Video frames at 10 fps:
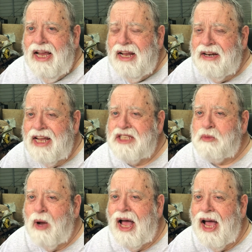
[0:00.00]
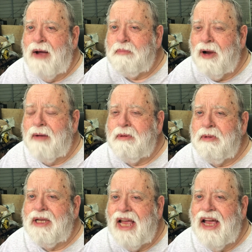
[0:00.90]
And that's why I
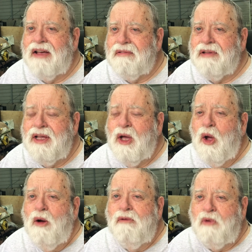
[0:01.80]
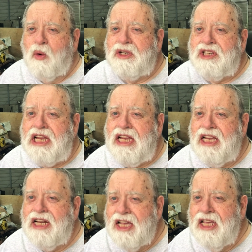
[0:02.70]
probably have
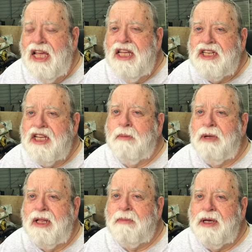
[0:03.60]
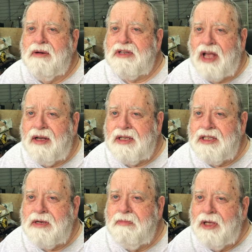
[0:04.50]
14 10mm
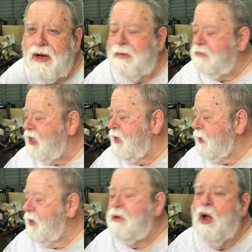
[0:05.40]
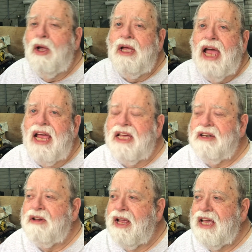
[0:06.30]
sockets, you know. Anyway,
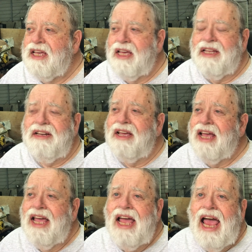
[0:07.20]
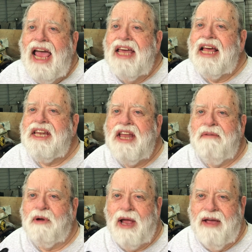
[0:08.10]
and I
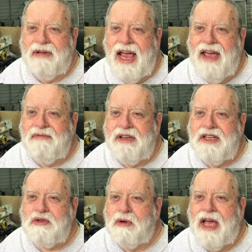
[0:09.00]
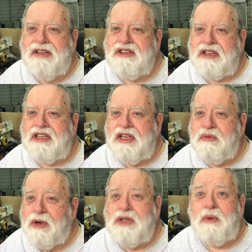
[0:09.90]
never have a 1/2 inch or
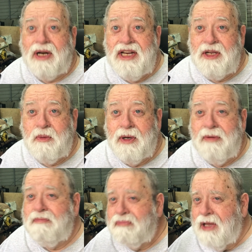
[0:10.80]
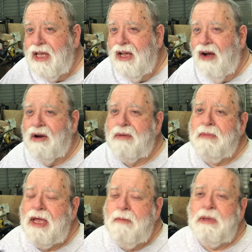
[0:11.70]
9/16 inch when I need one. All right,
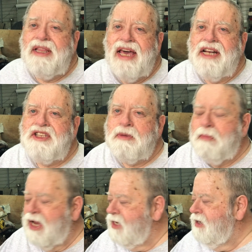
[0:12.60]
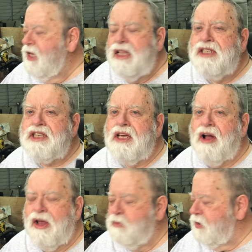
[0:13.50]
be that as it may, let's get
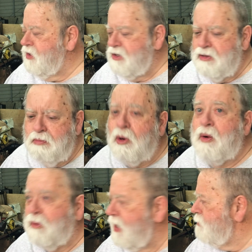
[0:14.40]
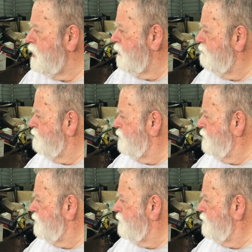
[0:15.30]
on with the program here.